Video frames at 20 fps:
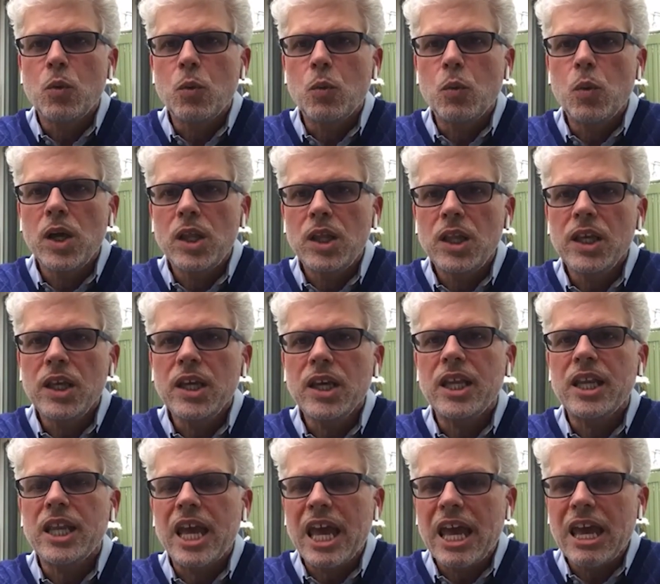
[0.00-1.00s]
willing
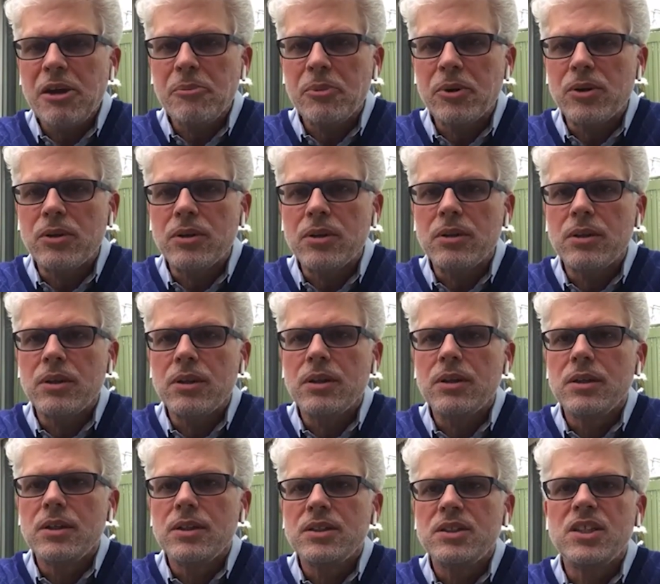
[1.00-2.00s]
and able
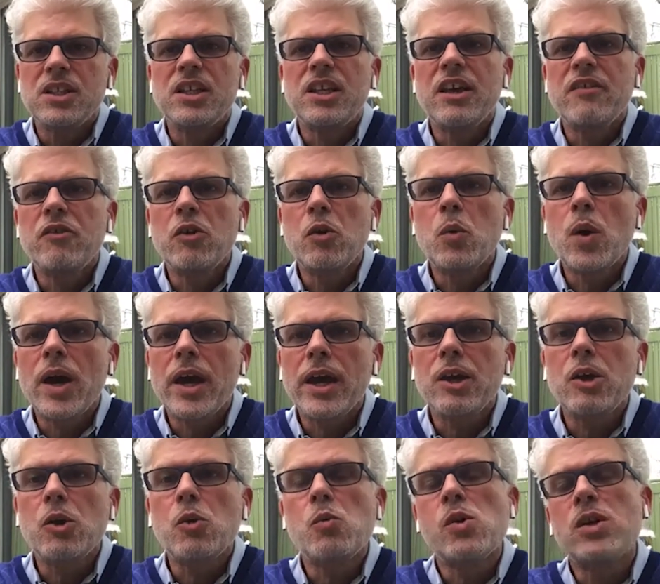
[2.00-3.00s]
to give
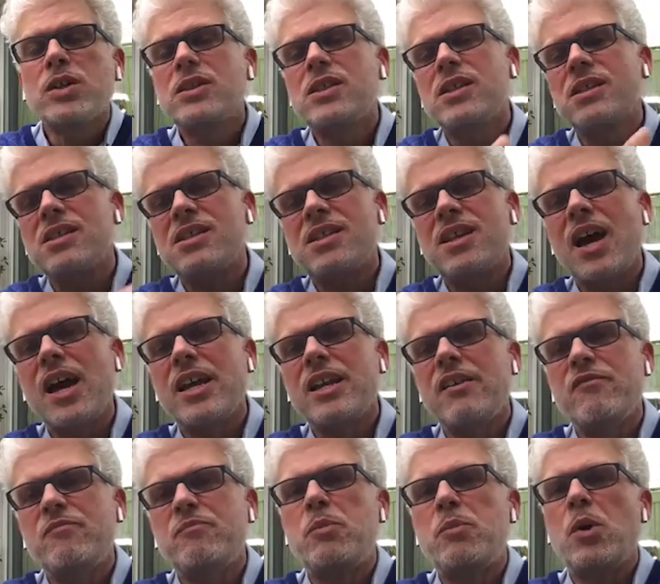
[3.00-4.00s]
away what's inside
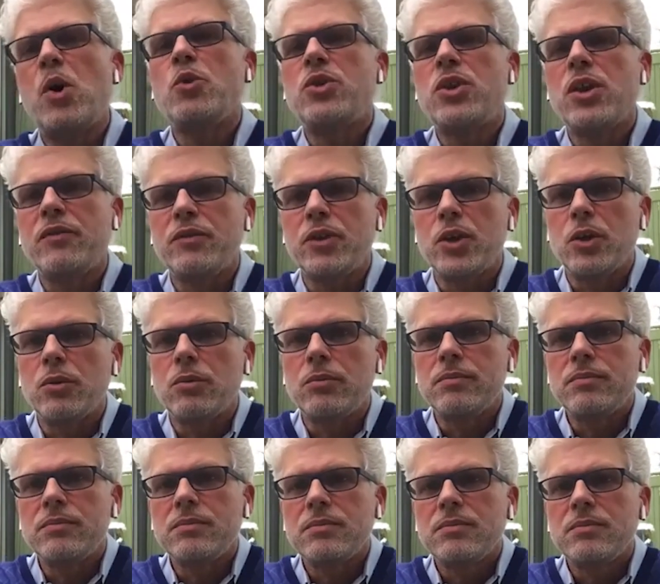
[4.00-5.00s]
of both of you
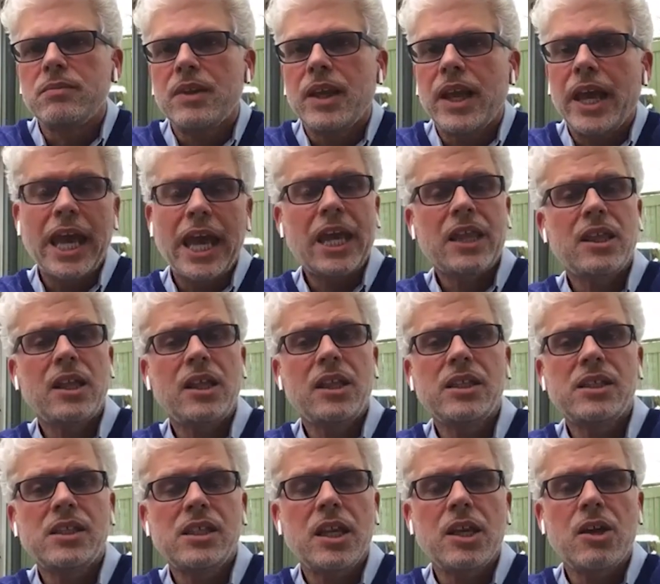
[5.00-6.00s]
and the
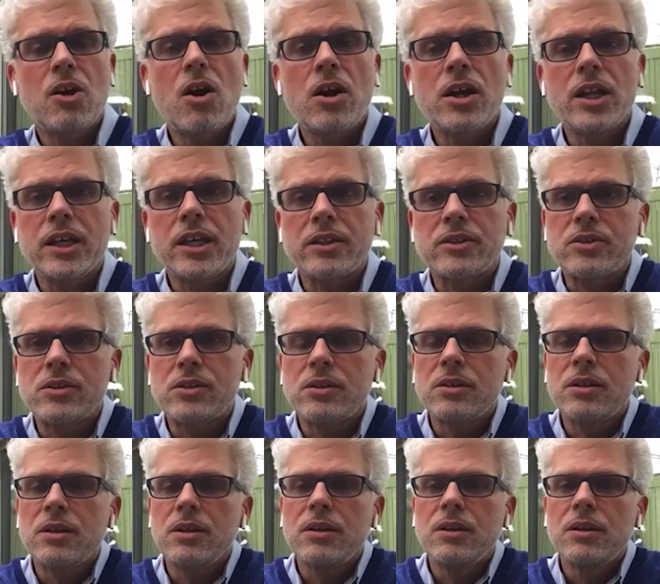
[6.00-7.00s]
listening audience,
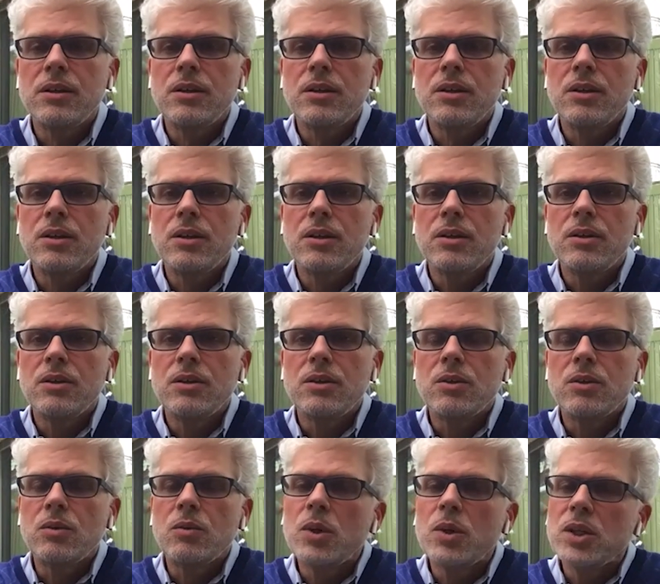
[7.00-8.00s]

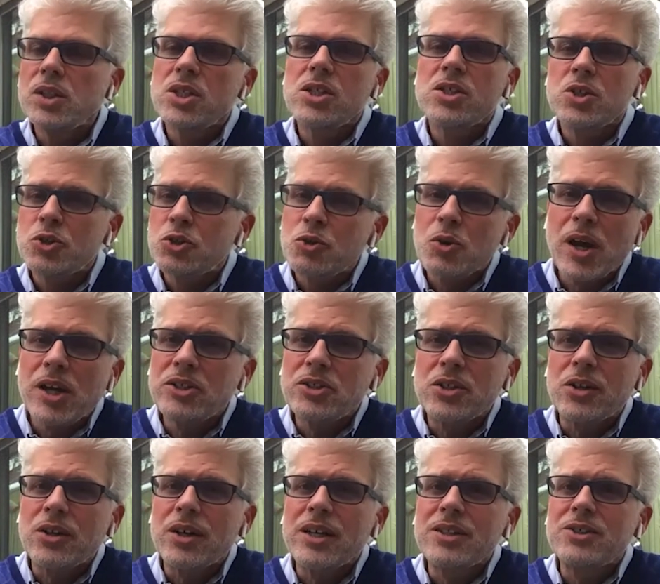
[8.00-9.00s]
which is a
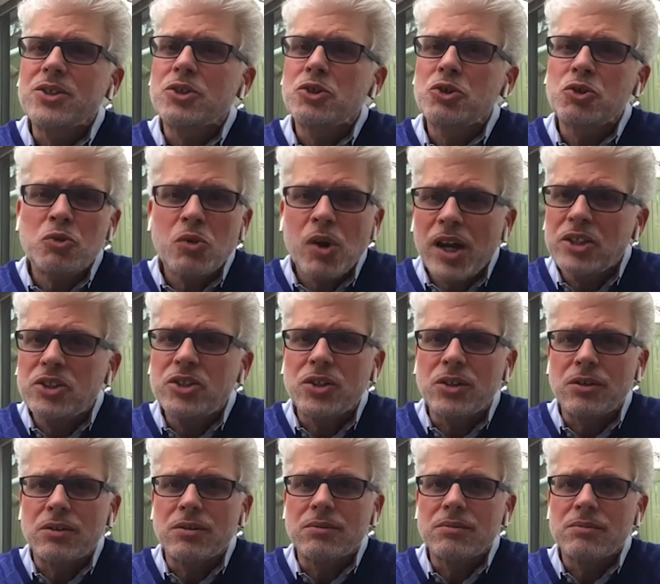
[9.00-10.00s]
treasure. It's a
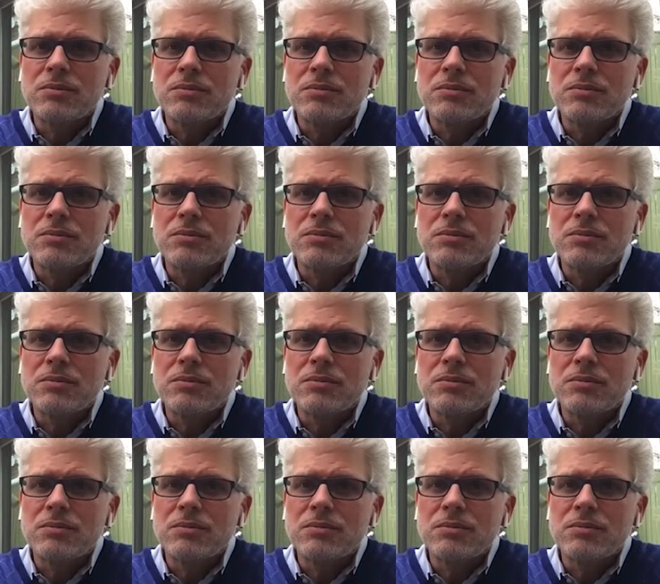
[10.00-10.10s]
treasure